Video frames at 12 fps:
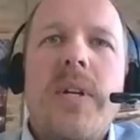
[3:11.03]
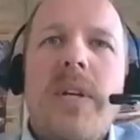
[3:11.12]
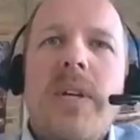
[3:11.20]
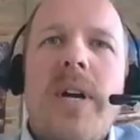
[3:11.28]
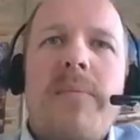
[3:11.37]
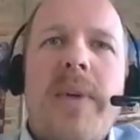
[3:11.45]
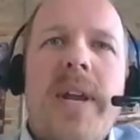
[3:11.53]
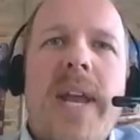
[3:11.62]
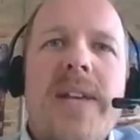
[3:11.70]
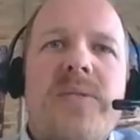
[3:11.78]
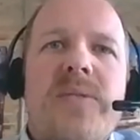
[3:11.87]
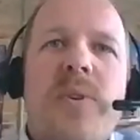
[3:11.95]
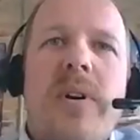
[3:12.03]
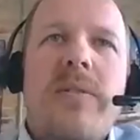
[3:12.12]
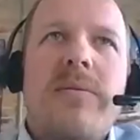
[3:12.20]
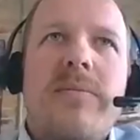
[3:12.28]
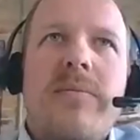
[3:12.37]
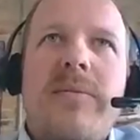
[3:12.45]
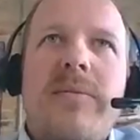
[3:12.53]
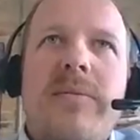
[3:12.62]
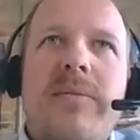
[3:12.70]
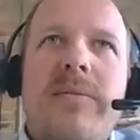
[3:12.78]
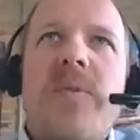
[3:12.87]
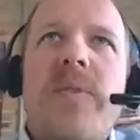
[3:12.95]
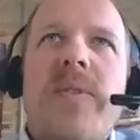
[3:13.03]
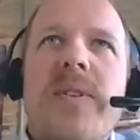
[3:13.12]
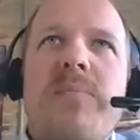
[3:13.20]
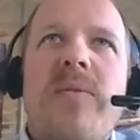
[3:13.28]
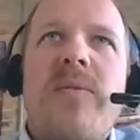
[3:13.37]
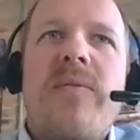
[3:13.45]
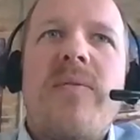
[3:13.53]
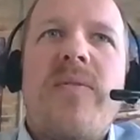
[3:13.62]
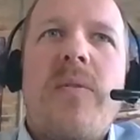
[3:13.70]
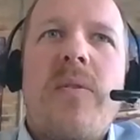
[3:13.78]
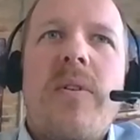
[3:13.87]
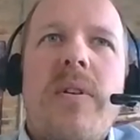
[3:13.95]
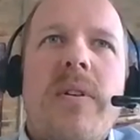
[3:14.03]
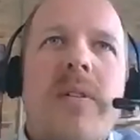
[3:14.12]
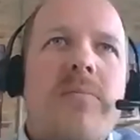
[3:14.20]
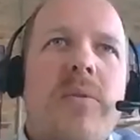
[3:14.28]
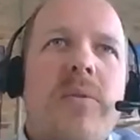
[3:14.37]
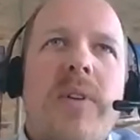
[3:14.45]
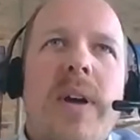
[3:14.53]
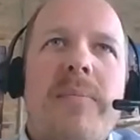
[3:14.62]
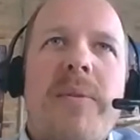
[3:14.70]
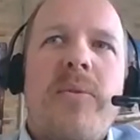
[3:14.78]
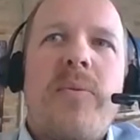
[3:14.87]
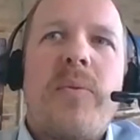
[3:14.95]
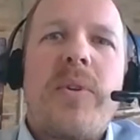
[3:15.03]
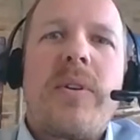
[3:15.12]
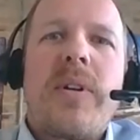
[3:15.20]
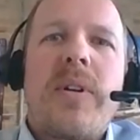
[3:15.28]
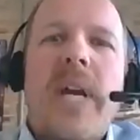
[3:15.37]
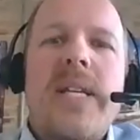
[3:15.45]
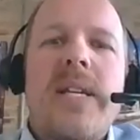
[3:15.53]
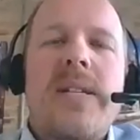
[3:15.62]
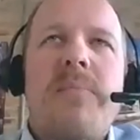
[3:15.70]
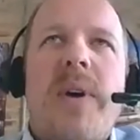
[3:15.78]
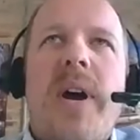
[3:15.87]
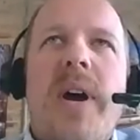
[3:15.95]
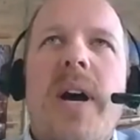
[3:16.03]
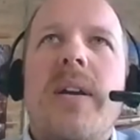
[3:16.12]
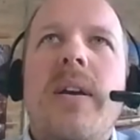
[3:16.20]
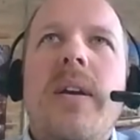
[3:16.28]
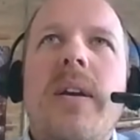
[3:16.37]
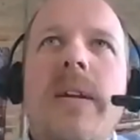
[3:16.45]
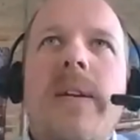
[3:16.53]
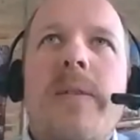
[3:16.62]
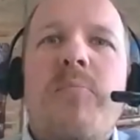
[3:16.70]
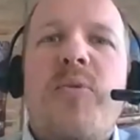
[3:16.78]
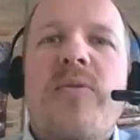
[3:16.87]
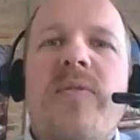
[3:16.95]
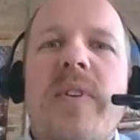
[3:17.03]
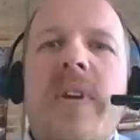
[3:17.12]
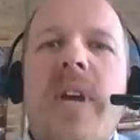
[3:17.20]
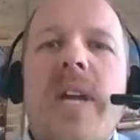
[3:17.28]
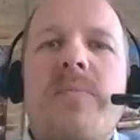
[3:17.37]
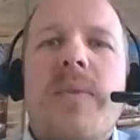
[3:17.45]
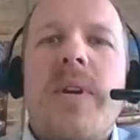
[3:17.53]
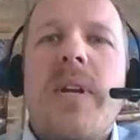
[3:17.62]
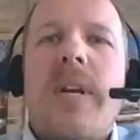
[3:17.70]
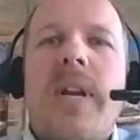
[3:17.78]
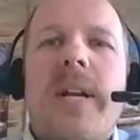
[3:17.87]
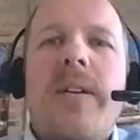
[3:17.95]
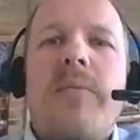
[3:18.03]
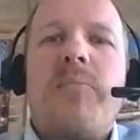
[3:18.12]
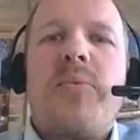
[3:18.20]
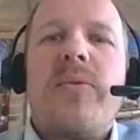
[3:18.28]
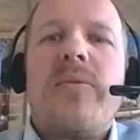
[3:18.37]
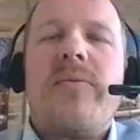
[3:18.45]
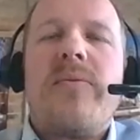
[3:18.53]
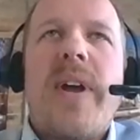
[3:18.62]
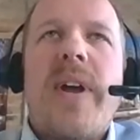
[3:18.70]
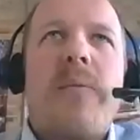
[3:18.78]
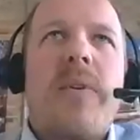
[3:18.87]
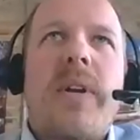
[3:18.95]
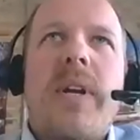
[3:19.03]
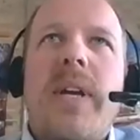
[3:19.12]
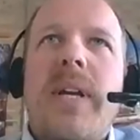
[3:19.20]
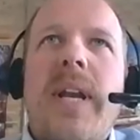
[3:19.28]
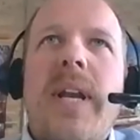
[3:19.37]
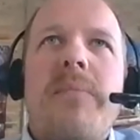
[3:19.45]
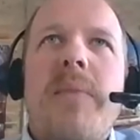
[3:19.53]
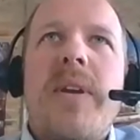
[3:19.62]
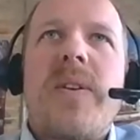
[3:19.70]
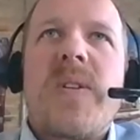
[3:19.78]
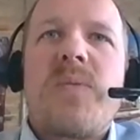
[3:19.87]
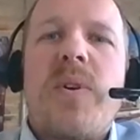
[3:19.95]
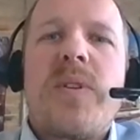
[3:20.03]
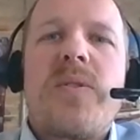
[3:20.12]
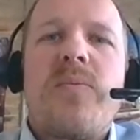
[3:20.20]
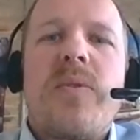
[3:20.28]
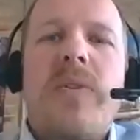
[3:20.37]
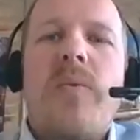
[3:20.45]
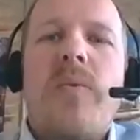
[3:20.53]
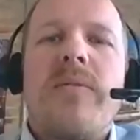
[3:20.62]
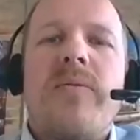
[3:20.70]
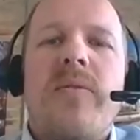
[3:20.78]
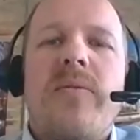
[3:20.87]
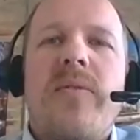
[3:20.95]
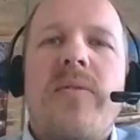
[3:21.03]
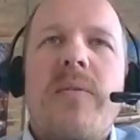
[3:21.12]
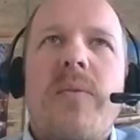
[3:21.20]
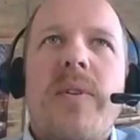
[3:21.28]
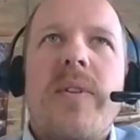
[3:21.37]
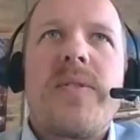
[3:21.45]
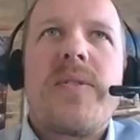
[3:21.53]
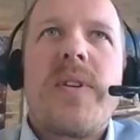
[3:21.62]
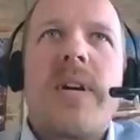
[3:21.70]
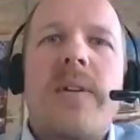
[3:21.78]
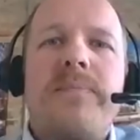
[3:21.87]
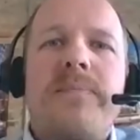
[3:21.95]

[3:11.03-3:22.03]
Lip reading: And as we all keep doing this moving forward, we'll come up with really good ideas about how to improve engagement and how to improve networking and how to make the experience really wonderful for everyone that's there.